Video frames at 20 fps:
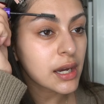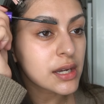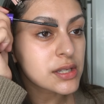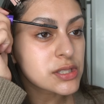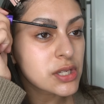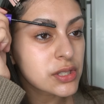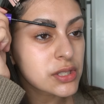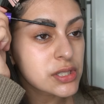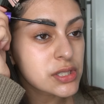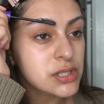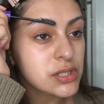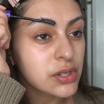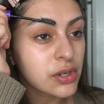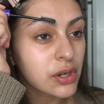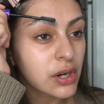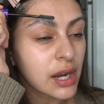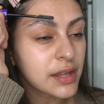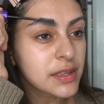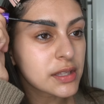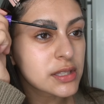I saw this
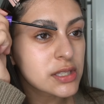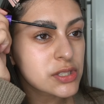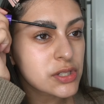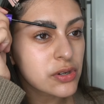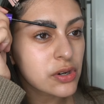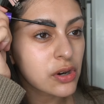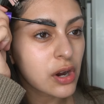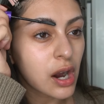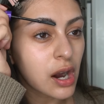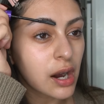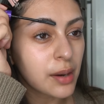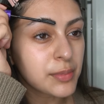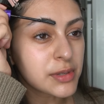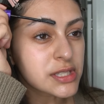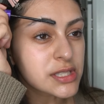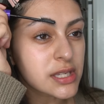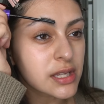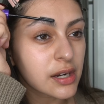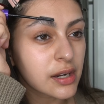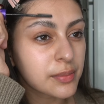girl, I think this girl
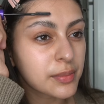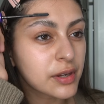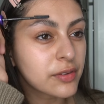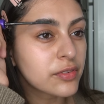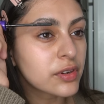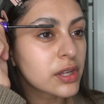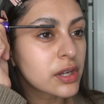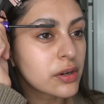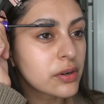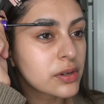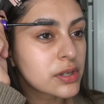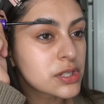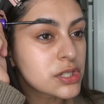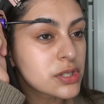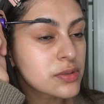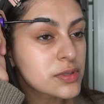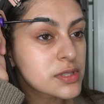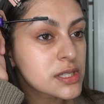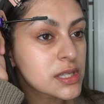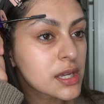commented on my video and she
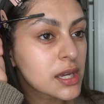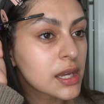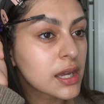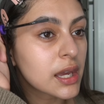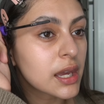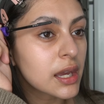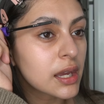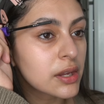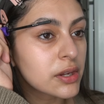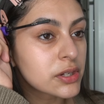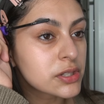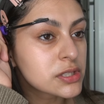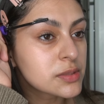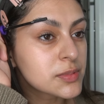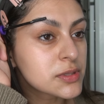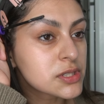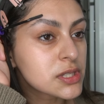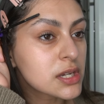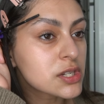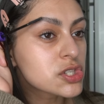was like, hey, you're
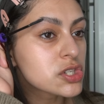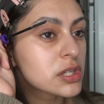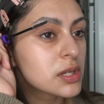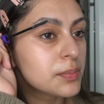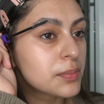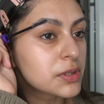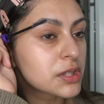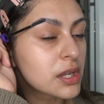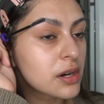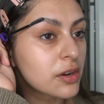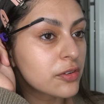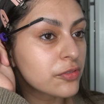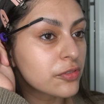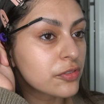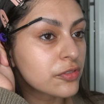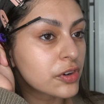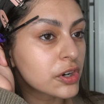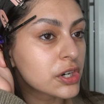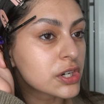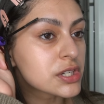supposed to actually put that on
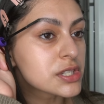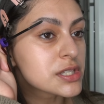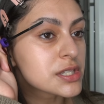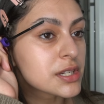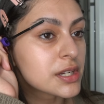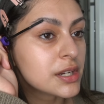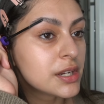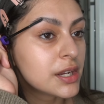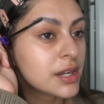first.